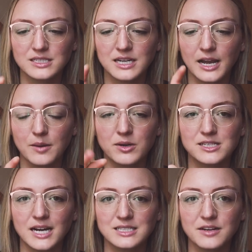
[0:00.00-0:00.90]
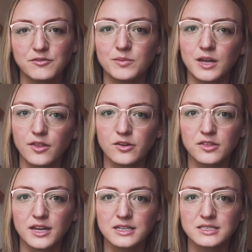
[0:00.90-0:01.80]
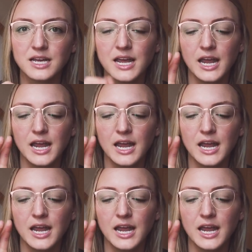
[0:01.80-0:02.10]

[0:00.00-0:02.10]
to kind of protect it from the other things